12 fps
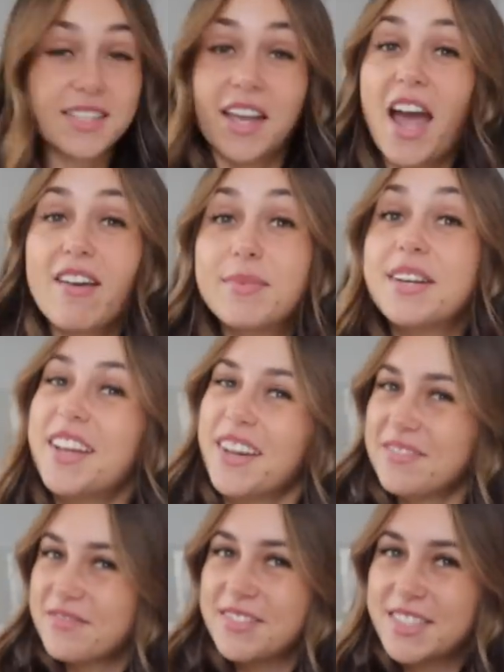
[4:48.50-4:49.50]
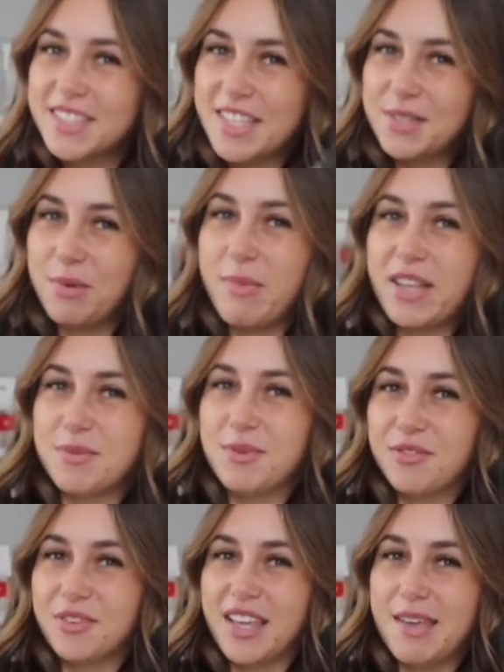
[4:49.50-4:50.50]
I have been here since What Makes It
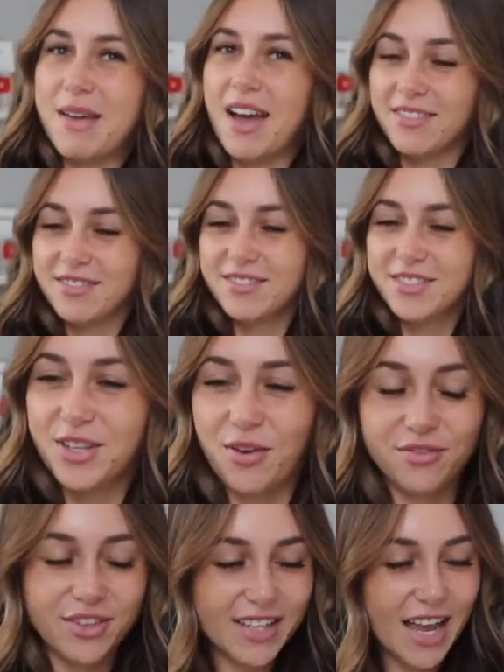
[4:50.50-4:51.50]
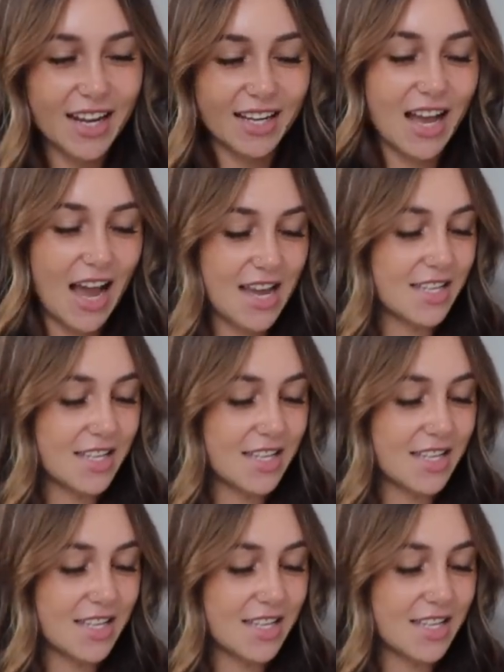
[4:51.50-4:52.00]
Beautiful came out. Don't forget it, guys. I